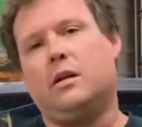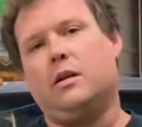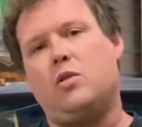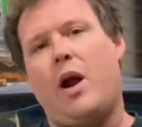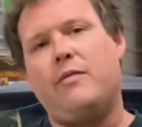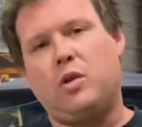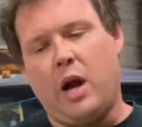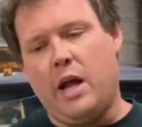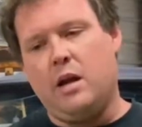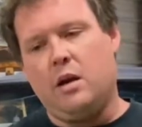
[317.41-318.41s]

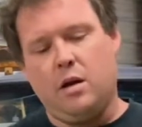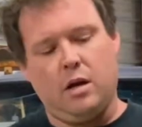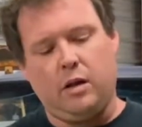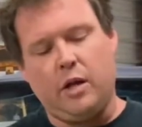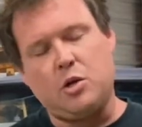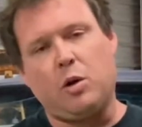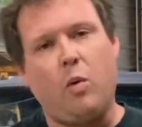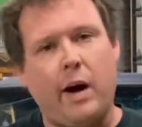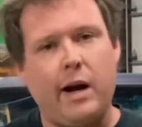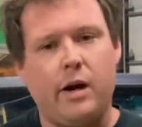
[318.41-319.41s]
Drivetrain, electrical
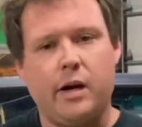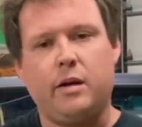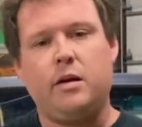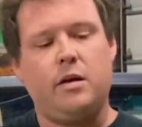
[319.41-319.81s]
wiring,